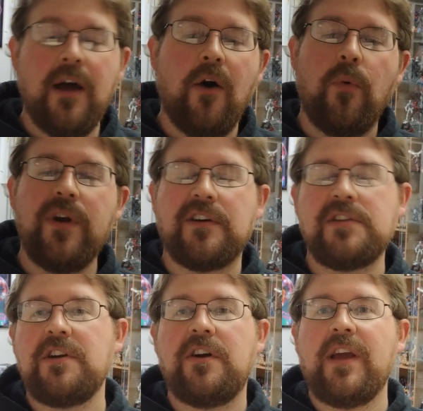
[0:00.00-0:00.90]
We are
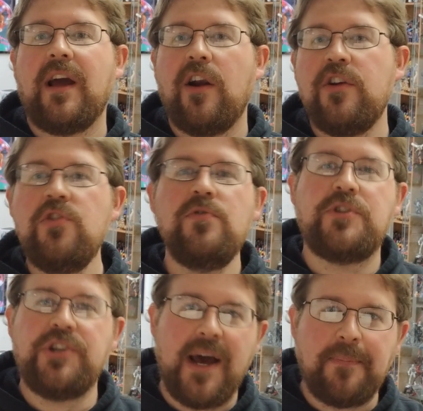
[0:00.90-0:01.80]
starting our new
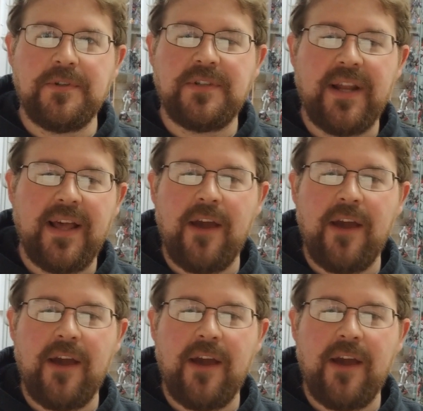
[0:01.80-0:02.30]
chapter today,